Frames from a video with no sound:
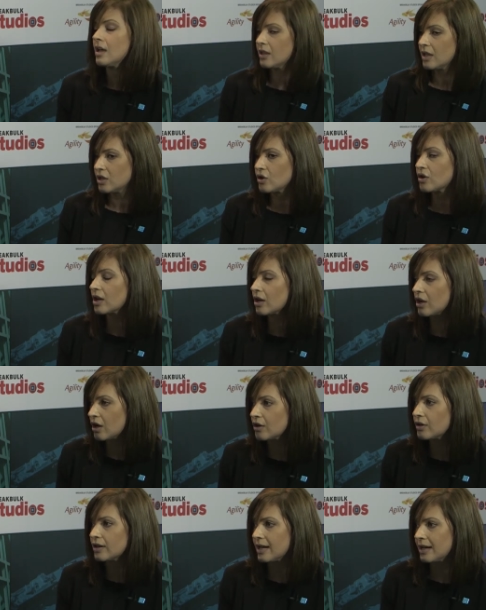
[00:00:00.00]
then you can go
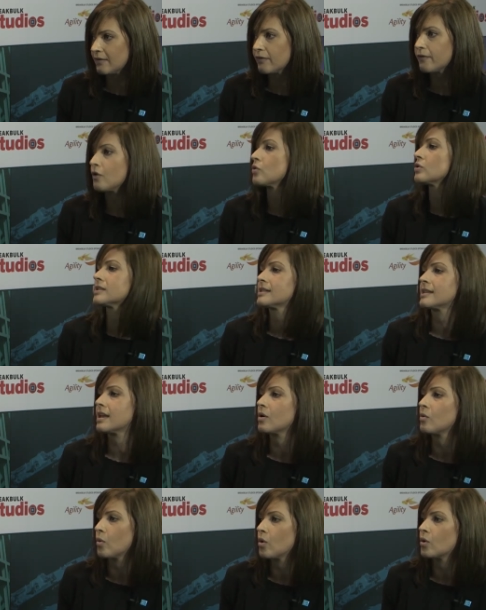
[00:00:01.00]
and enforce the
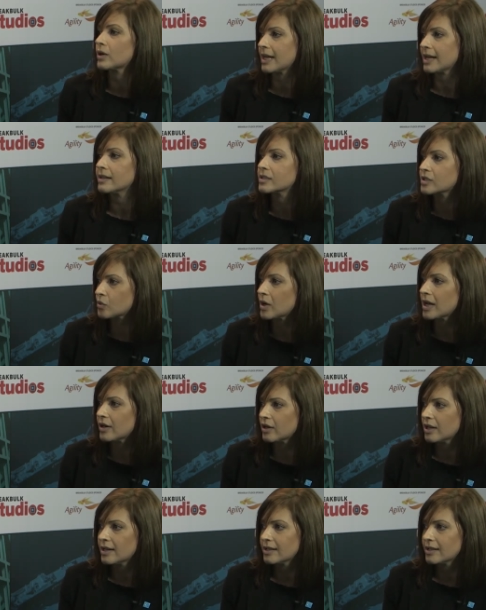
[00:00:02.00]
award elsewhere.